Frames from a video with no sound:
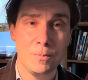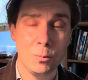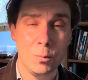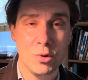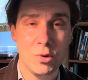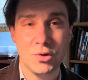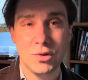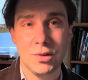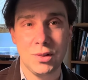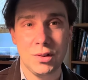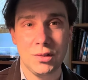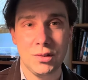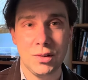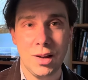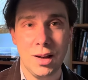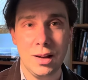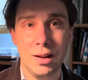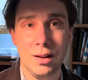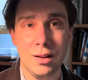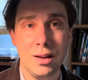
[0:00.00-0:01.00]
which is to
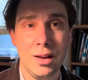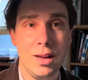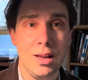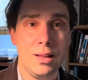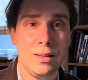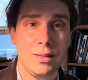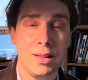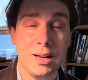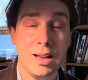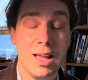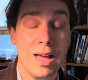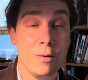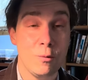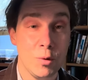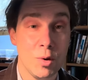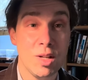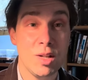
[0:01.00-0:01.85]
say that every